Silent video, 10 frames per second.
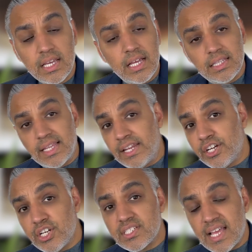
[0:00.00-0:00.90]

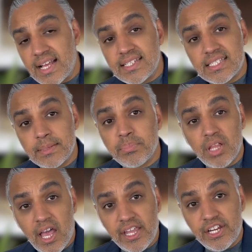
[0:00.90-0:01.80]
Lenders and
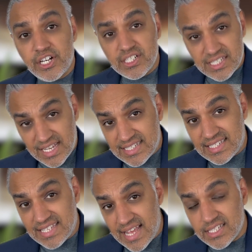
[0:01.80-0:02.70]
suppliers
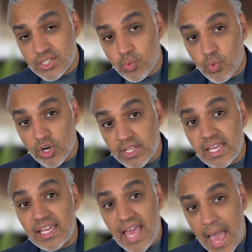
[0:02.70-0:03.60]
assess
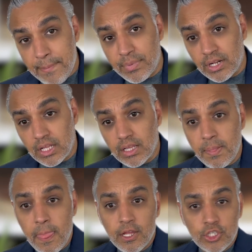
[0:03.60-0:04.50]
working capital
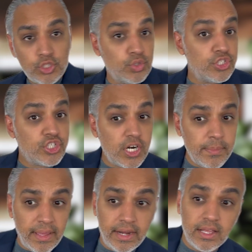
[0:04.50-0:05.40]
to
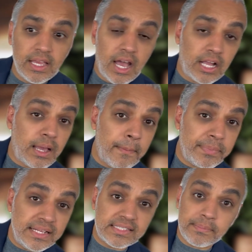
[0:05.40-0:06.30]
determine a
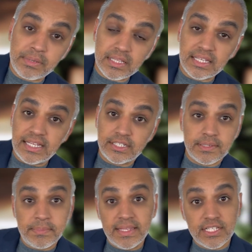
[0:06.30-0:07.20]
company's ability to
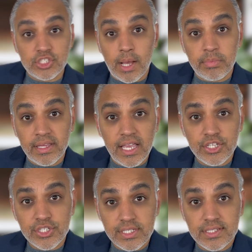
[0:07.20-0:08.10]
meet its
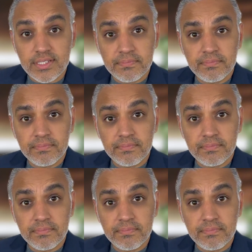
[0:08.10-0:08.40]
obligations.